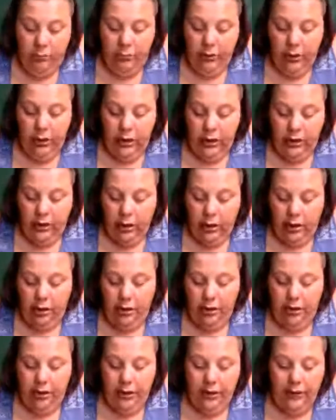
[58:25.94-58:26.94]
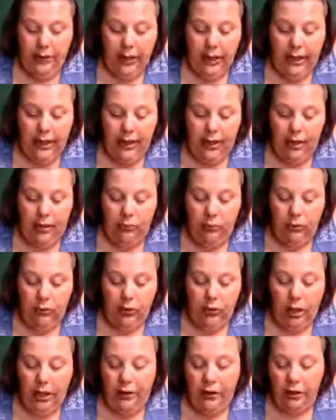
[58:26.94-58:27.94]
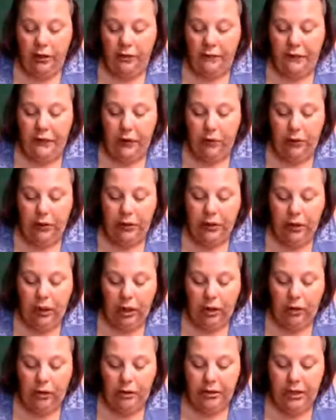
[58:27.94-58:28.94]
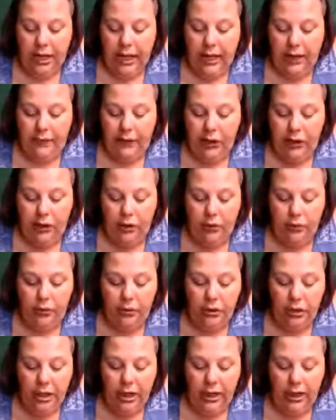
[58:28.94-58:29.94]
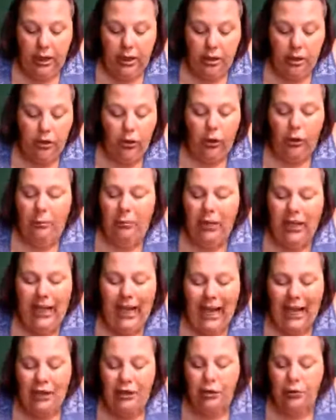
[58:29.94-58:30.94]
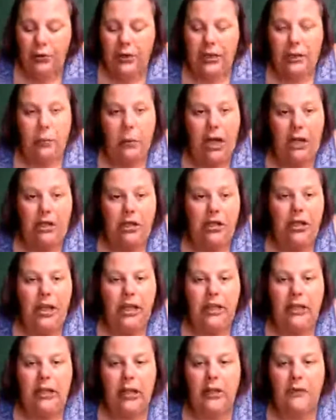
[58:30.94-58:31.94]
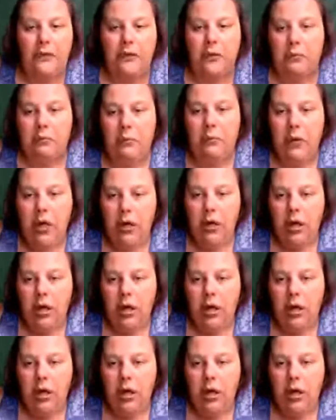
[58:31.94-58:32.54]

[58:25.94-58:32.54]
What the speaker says: But other than that, well, there's a few other colors I haven't used yet. Normally I do a swatch test of them.